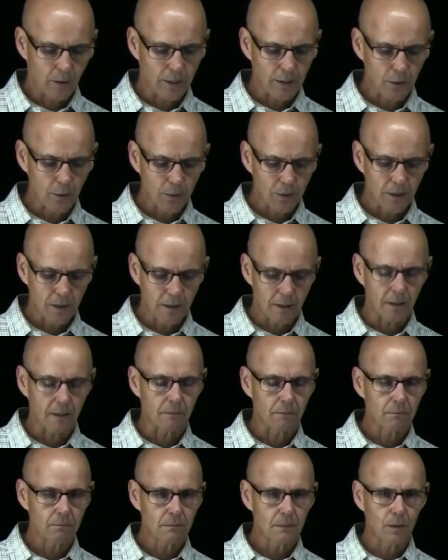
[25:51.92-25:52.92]
do think that
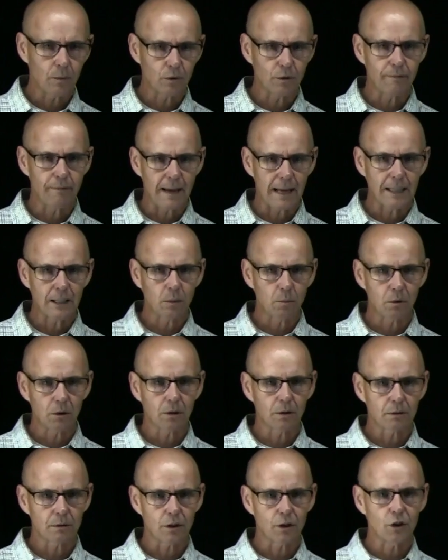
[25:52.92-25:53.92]
it was
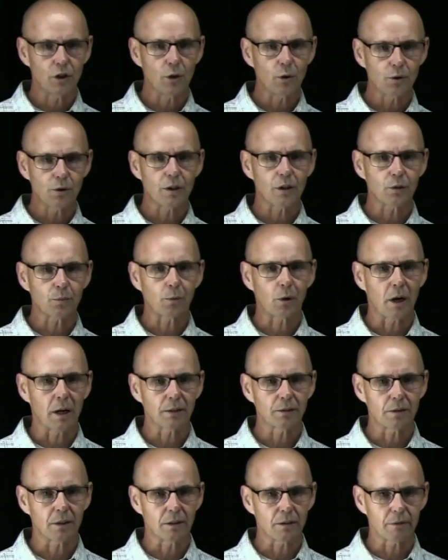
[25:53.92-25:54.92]
valuable to use this
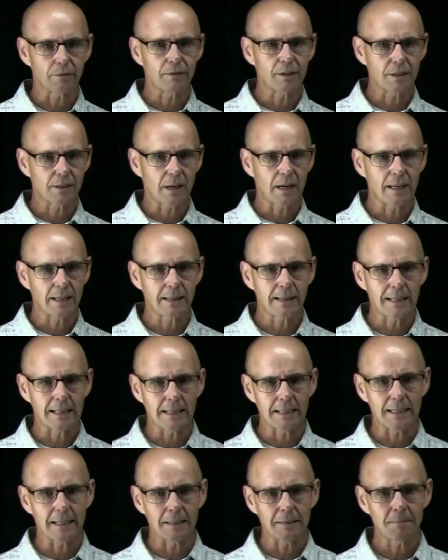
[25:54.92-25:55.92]
process of design
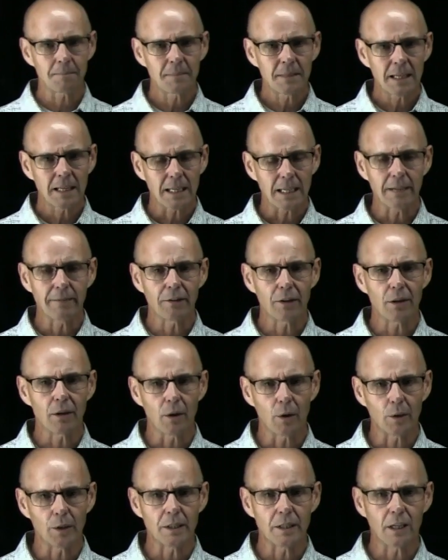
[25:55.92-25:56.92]
thinking, even
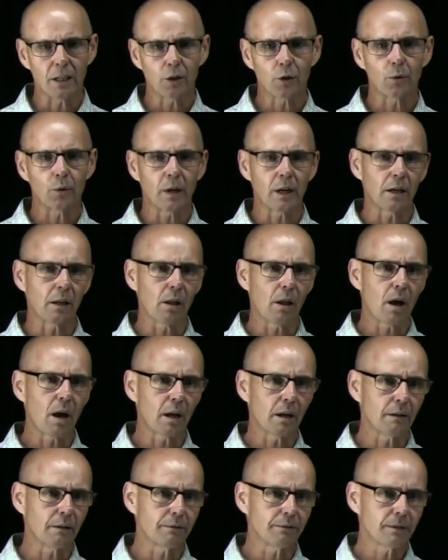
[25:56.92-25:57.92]
though it did create a
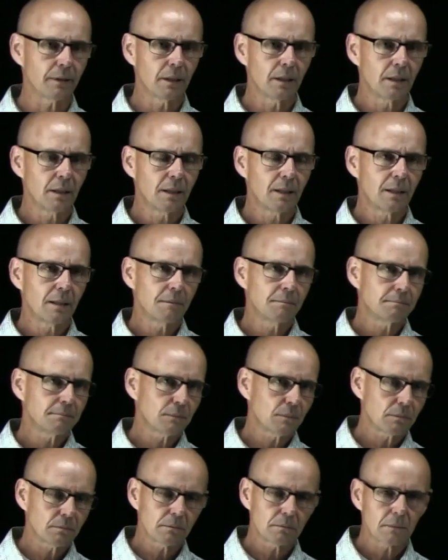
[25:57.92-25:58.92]
lot of,
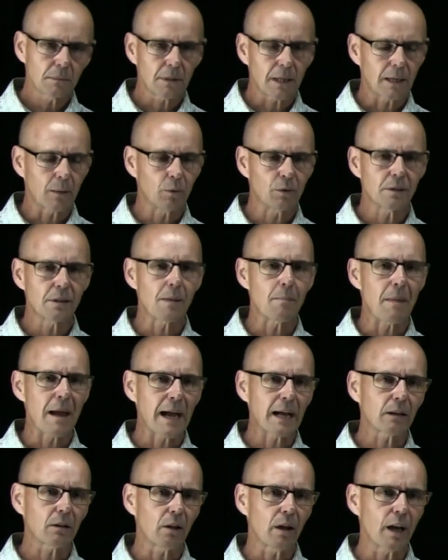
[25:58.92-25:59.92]
I wouldn't say
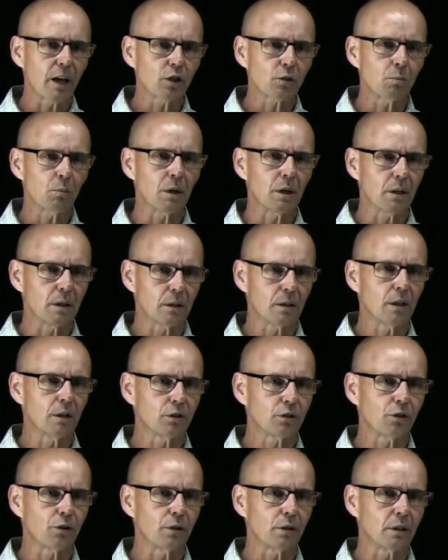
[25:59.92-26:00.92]
backlash, but it
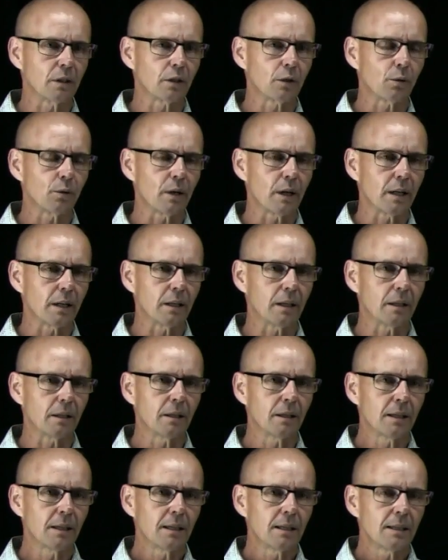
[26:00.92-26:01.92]
certainly
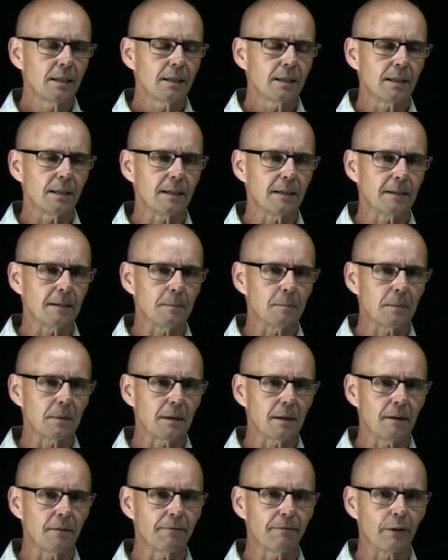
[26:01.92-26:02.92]
created
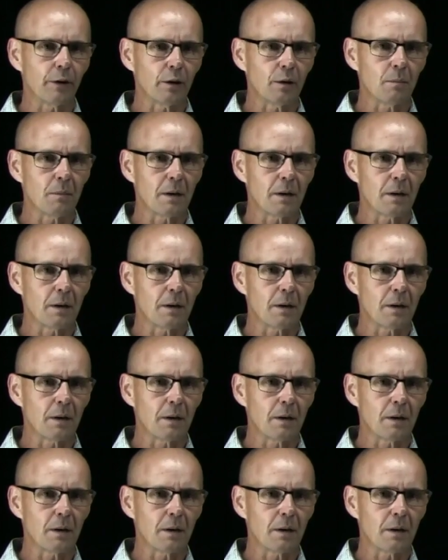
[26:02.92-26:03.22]
a fair